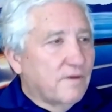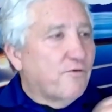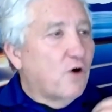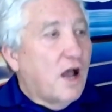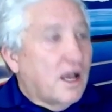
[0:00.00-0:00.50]

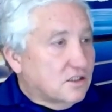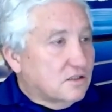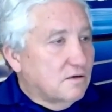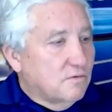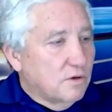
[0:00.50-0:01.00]
for
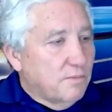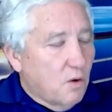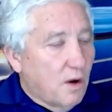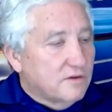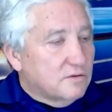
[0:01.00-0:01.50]
us, when my
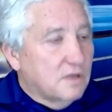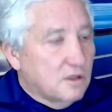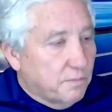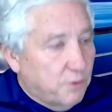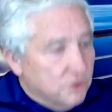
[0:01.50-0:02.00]
wife's
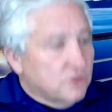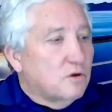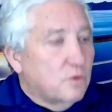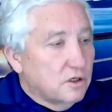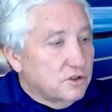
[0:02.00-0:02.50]
either pushing
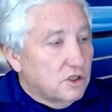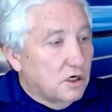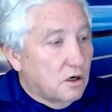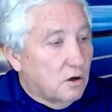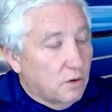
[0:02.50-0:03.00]
her
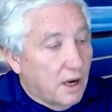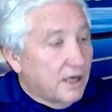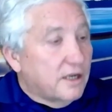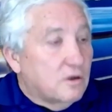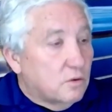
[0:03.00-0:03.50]
wheelchair or
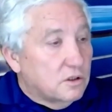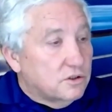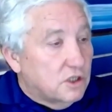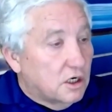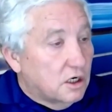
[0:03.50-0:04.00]
riding in her
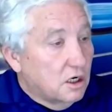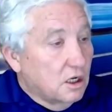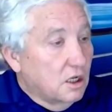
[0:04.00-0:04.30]
wheelchair,